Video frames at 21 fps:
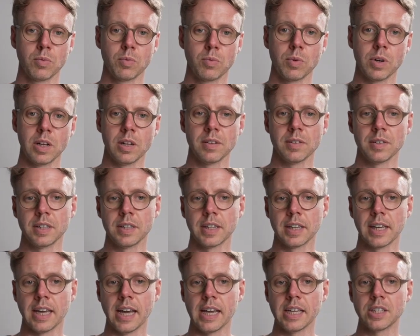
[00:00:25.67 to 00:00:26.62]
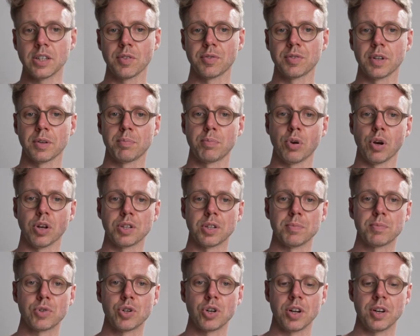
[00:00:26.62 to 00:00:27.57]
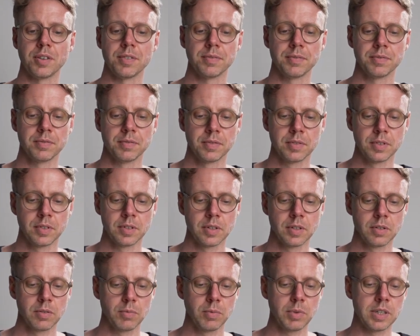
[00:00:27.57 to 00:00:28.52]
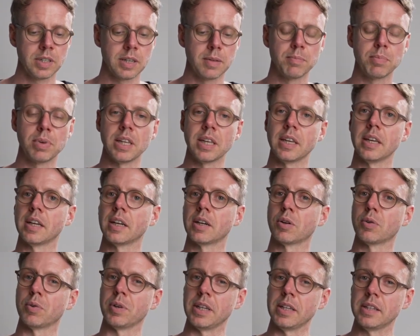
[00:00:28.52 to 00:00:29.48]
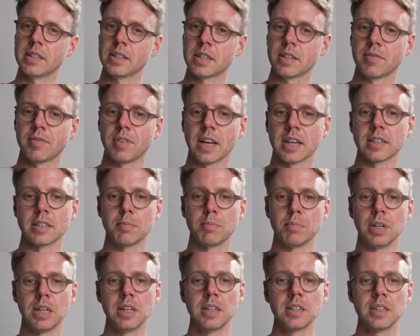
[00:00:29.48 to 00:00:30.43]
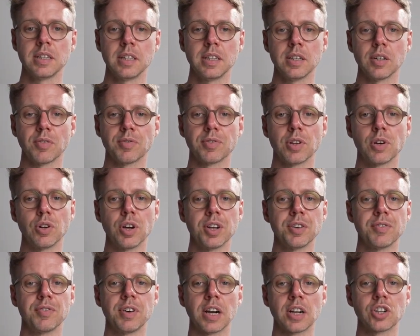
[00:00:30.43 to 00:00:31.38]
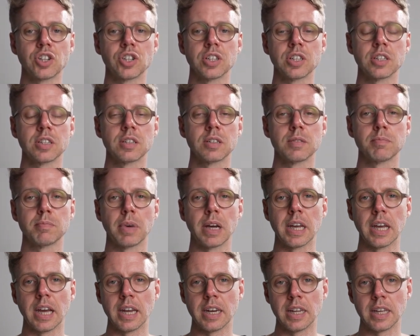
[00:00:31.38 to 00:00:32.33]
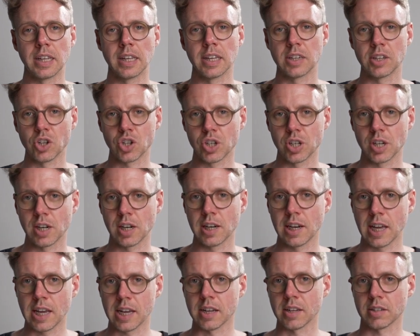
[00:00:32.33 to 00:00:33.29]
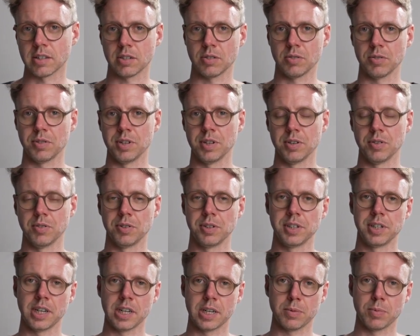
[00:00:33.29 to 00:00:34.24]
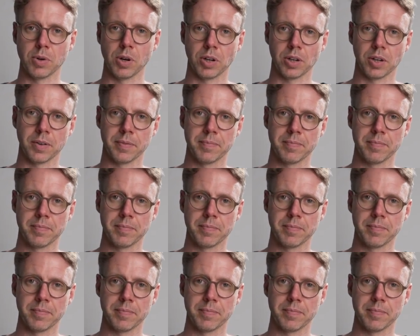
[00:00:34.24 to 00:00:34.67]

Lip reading: Well, in the case of the perceptron, we simply increase the flexibility of the learned functions by adding additional layers to the neural network.